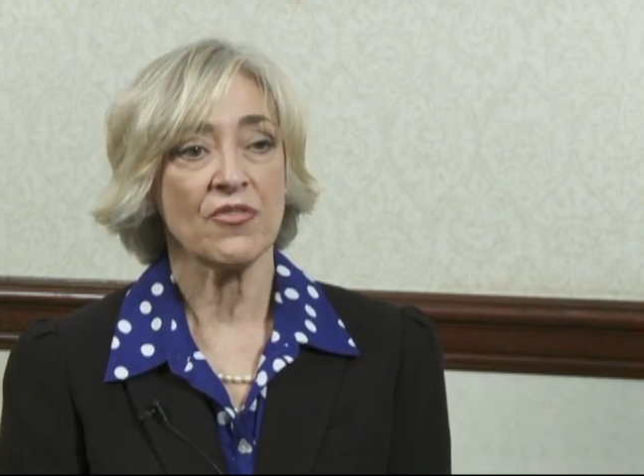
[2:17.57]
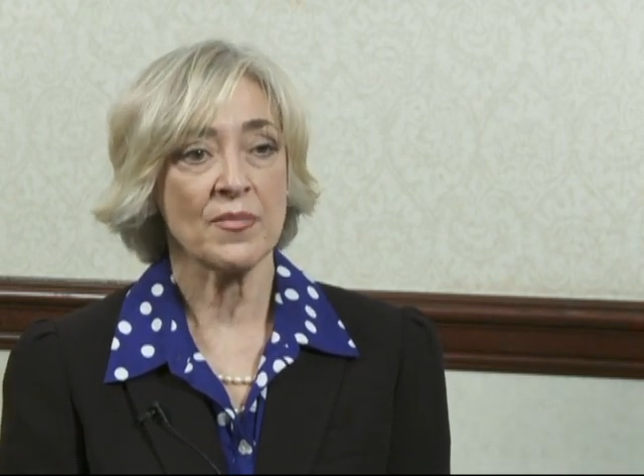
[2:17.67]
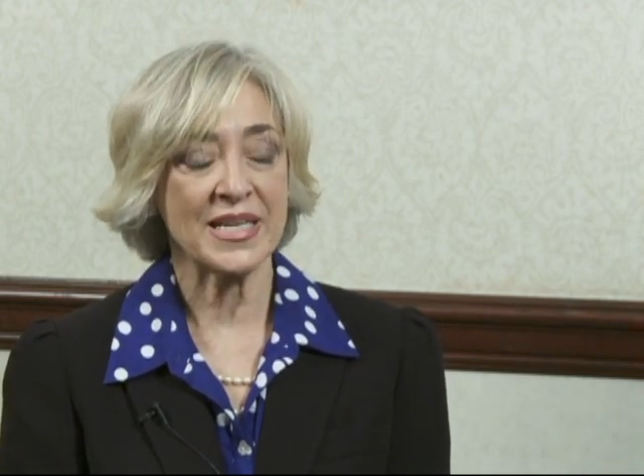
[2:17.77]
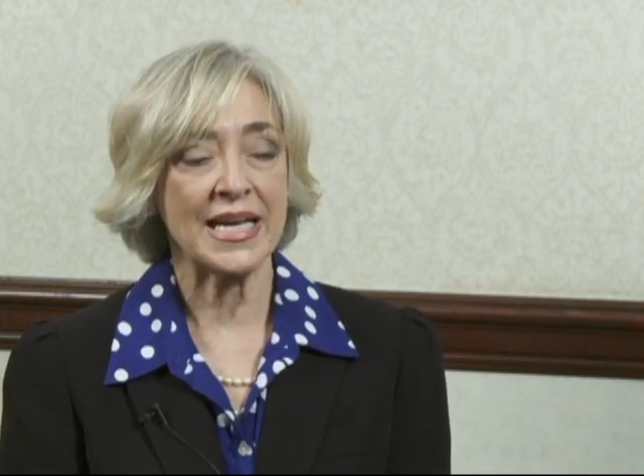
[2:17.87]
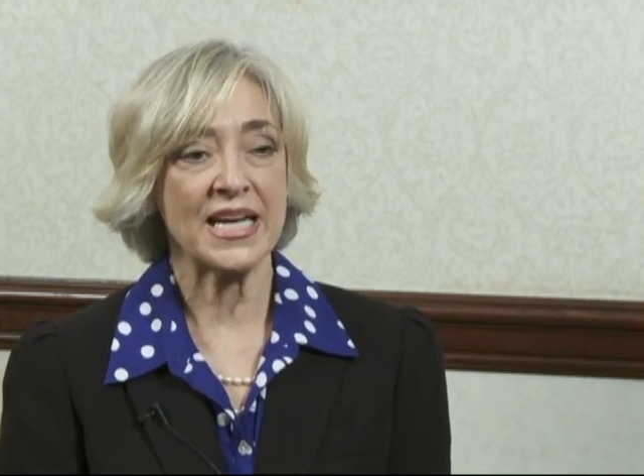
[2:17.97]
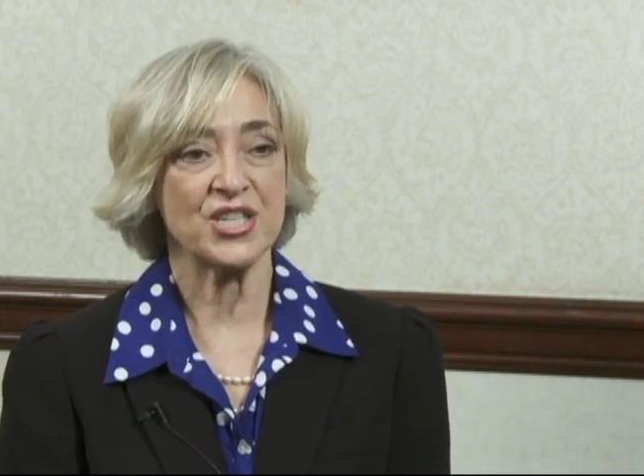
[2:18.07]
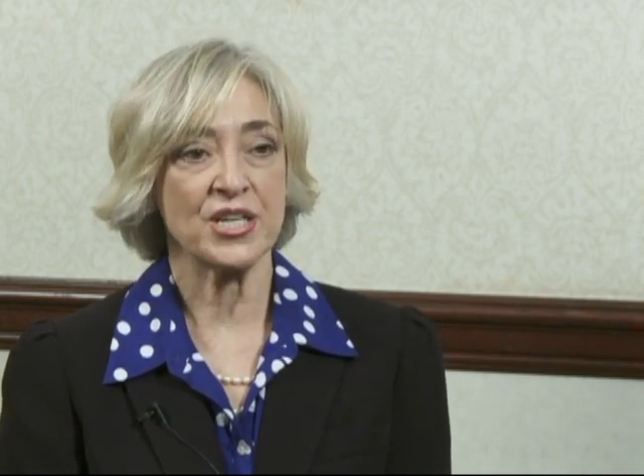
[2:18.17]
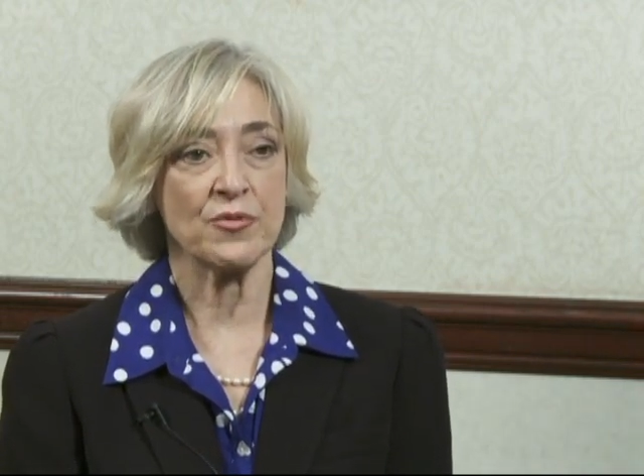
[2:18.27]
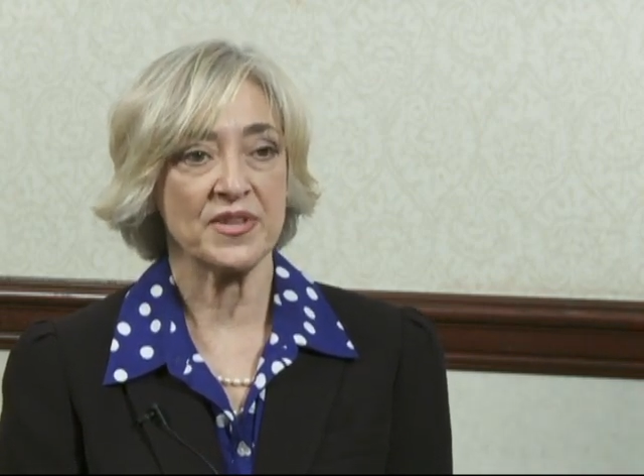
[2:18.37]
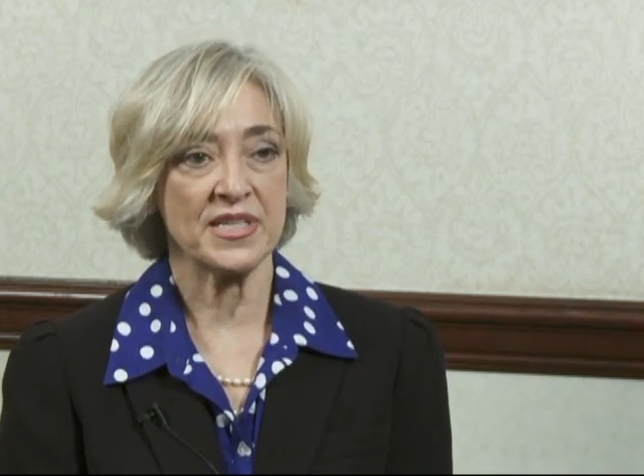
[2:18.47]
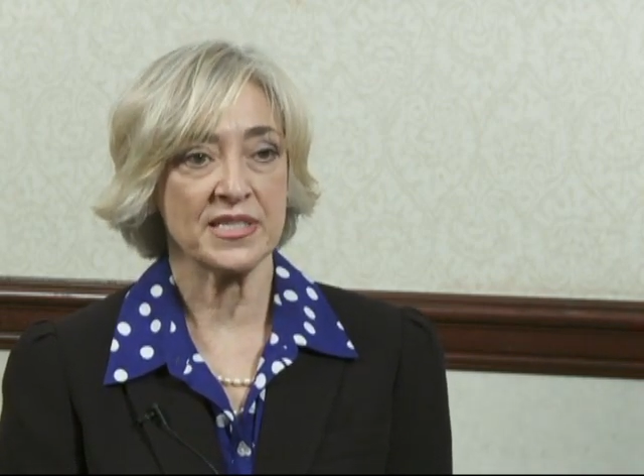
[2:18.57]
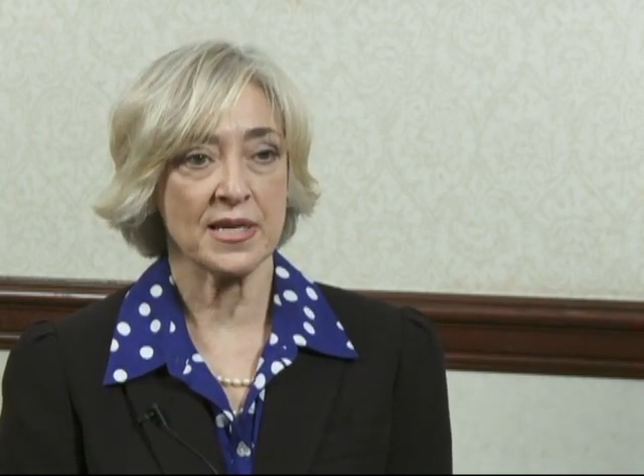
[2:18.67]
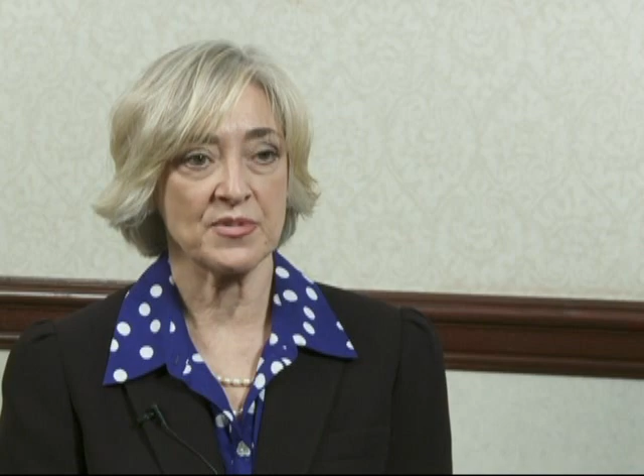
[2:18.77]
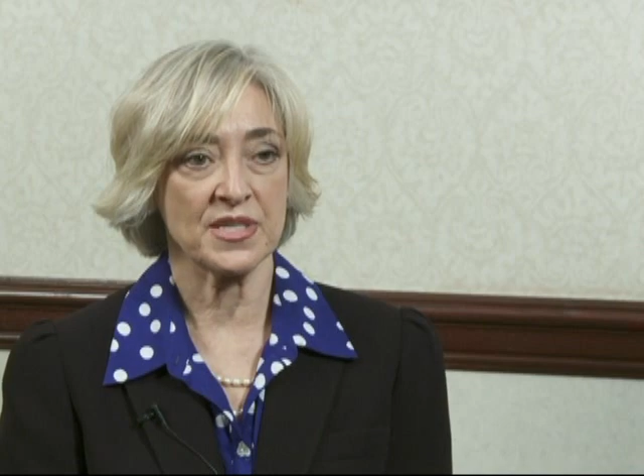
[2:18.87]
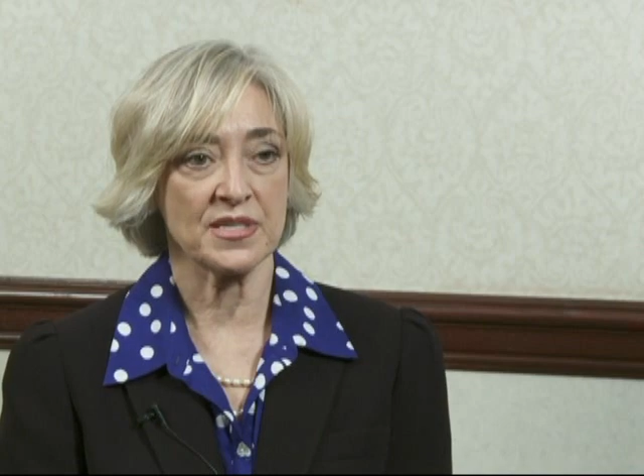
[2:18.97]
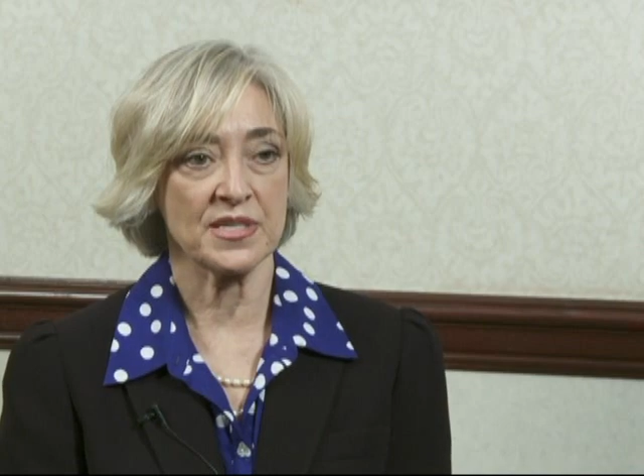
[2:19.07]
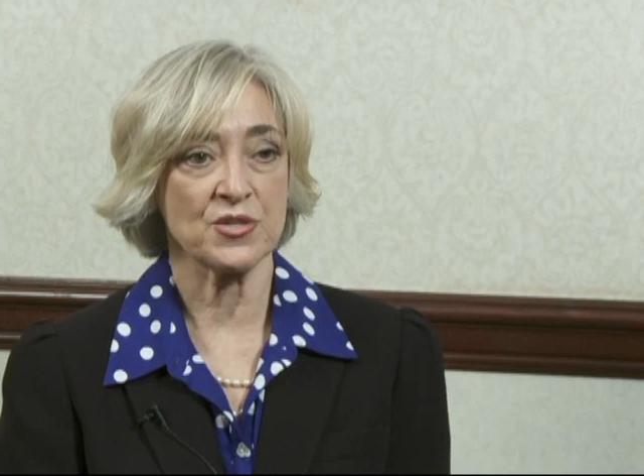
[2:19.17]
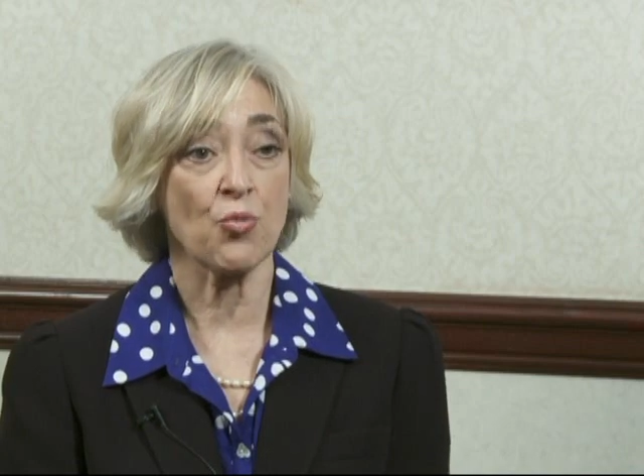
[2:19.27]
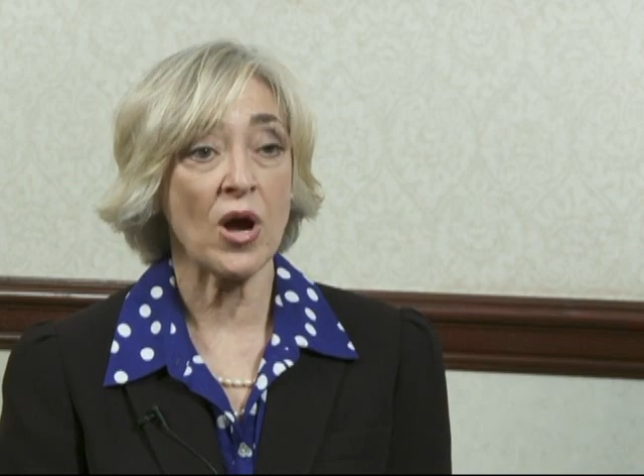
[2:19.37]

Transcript: from engaging with these substances